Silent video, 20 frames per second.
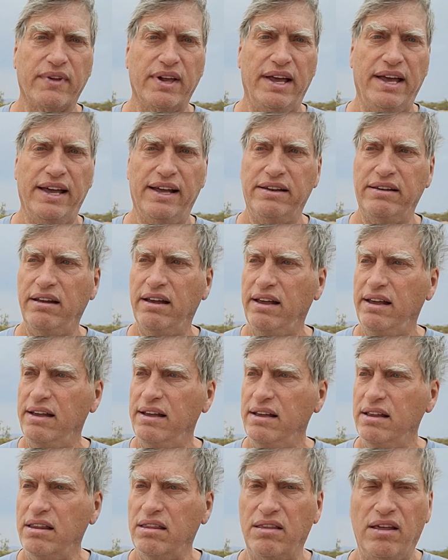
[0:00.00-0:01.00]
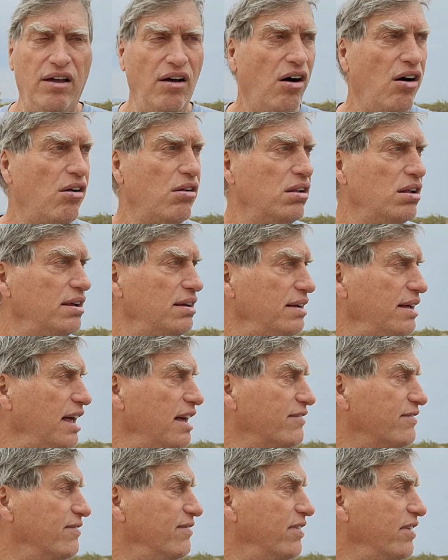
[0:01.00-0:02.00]
and they all
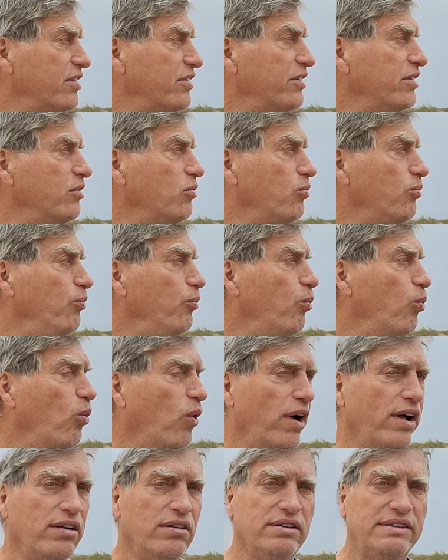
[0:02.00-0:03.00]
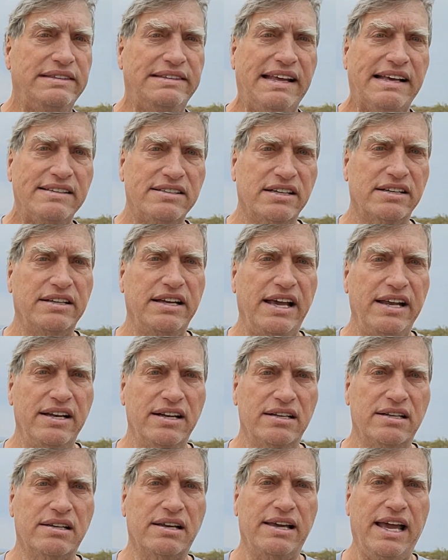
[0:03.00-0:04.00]
have very well
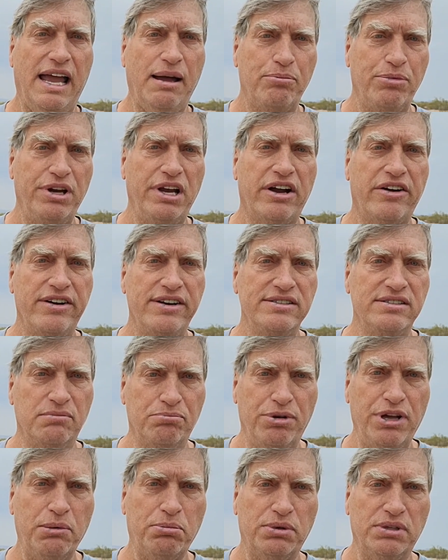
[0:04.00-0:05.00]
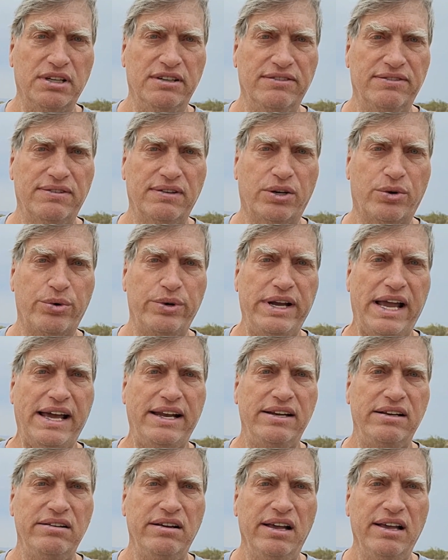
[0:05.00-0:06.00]
designated camping areas that people have
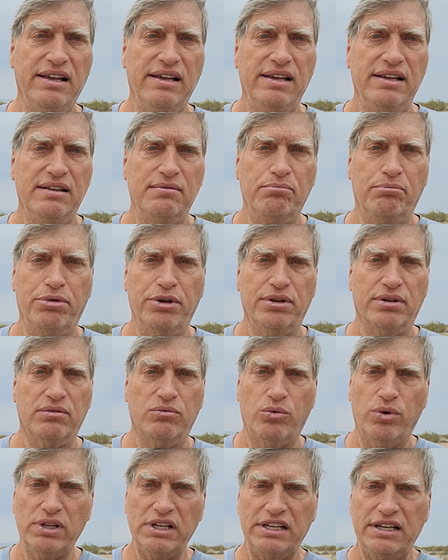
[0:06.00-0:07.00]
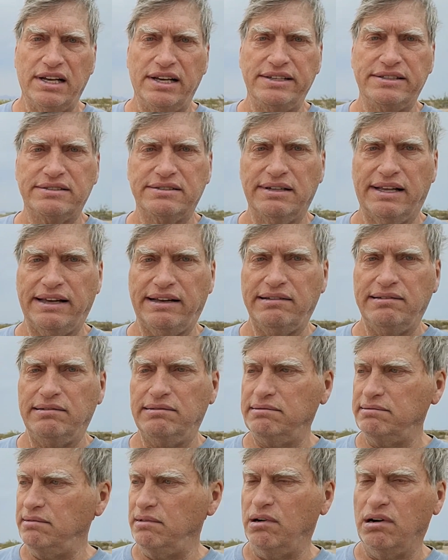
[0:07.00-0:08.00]
created, built really nice, like
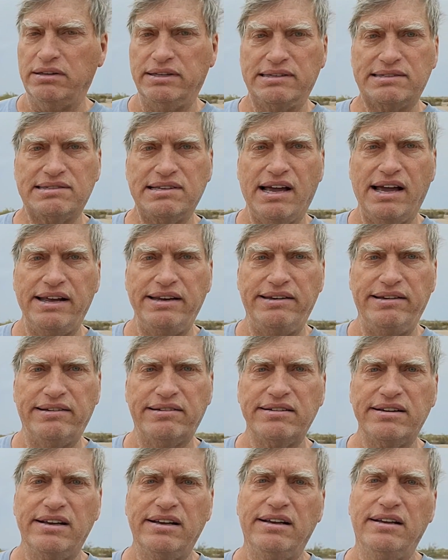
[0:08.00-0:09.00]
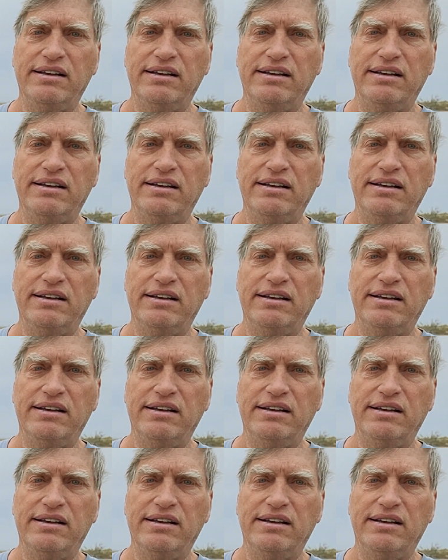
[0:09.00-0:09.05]
on the side here,